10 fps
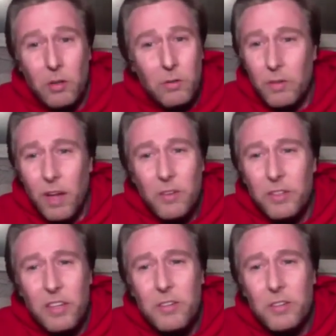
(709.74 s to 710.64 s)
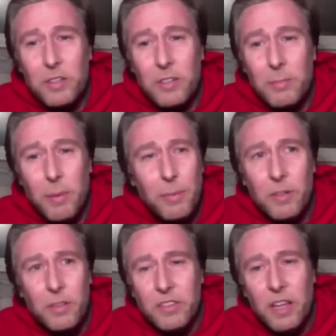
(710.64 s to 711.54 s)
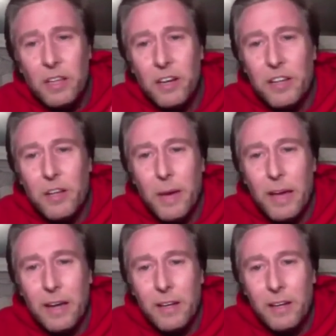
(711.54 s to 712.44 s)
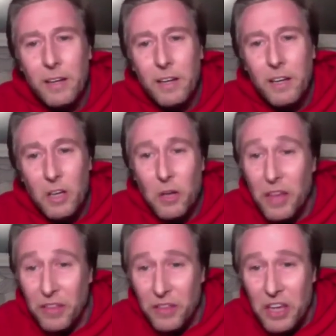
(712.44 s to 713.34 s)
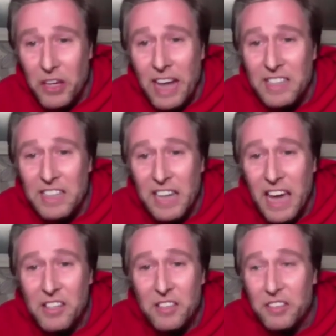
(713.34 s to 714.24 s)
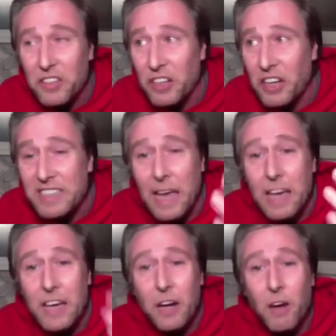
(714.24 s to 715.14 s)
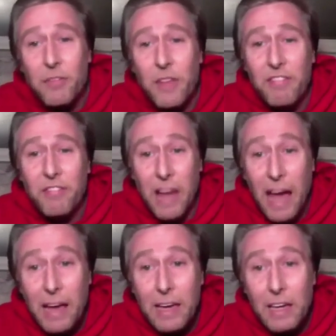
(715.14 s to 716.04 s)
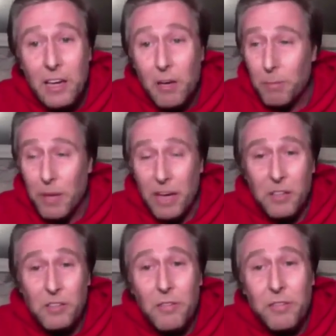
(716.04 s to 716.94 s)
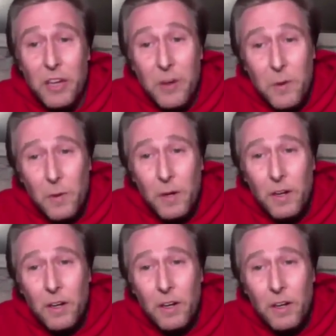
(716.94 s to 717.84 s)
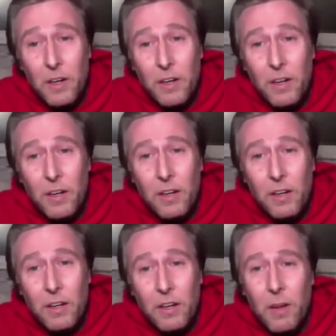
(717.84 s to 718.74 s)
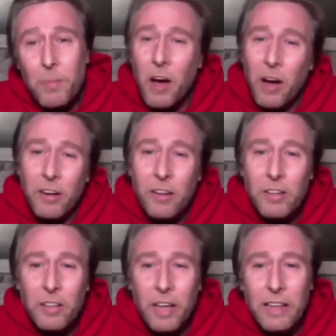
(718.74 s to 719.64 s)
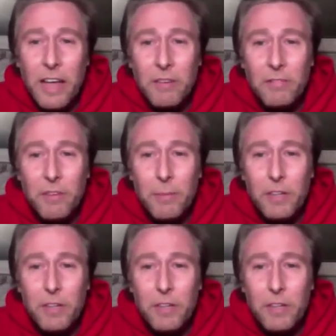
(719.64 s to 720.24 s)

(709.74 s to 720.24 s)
No, dude. People are still going to do it. You think the United Nations is going to take it off the flag because of you? Come on. Get down from your